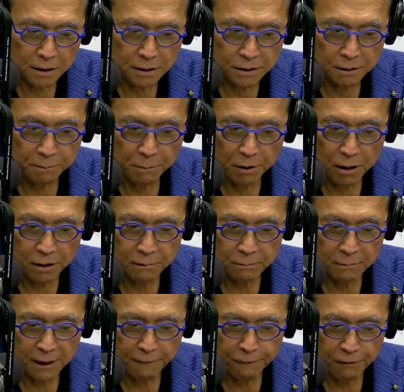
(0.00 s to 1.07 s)
So, Bert,
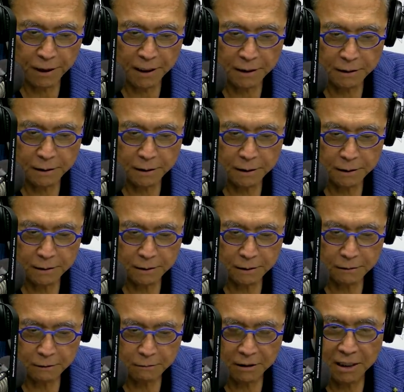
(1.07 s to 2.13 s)
my friend,
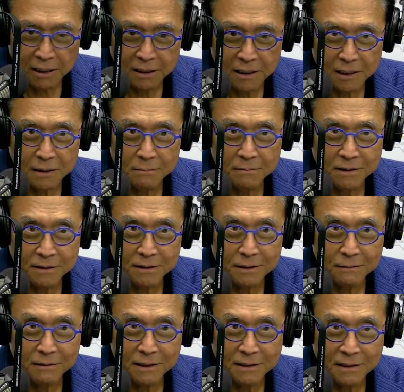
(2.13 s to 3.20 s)
Welcome to
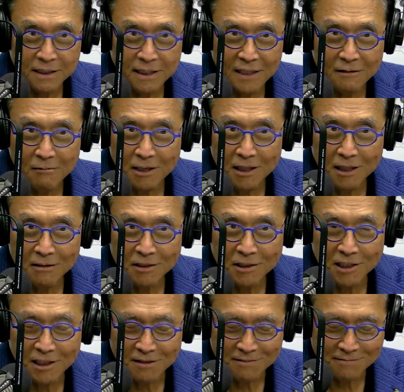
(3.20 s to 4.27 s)
the Rich Dad Radio Show.